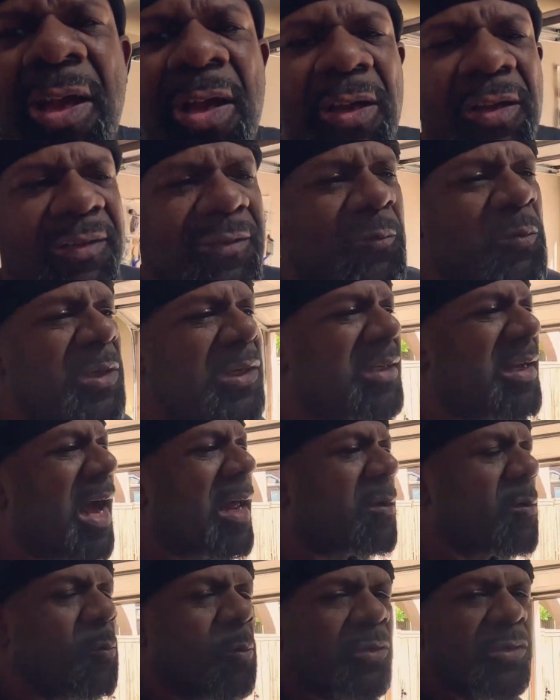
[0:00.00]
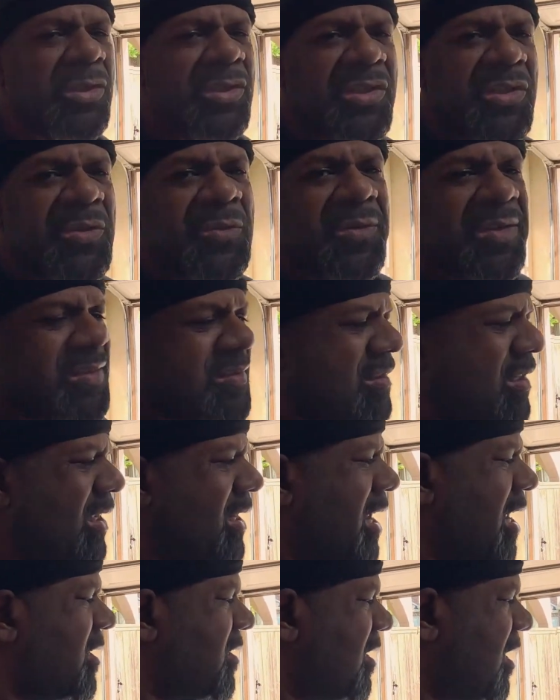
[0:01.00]
Because what I don't want to do is
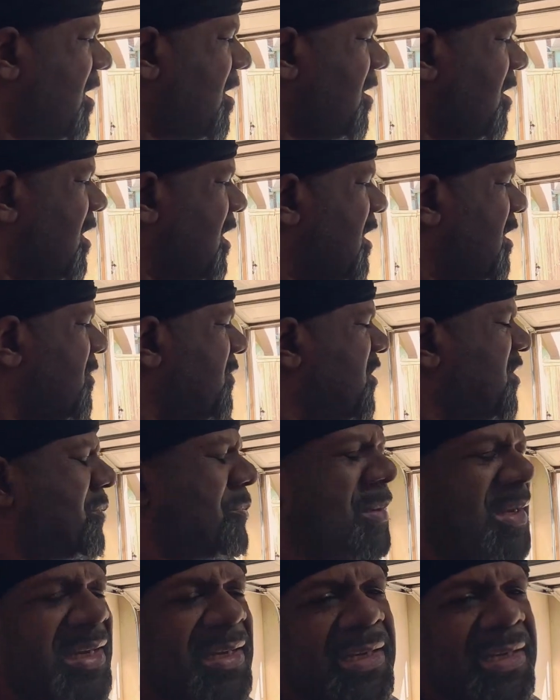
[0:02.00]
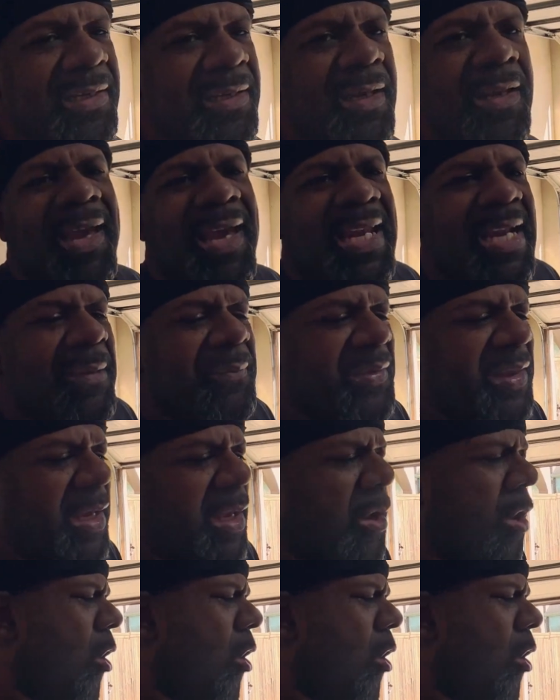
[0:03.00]
get out there and I'm spinning and I'm thinking,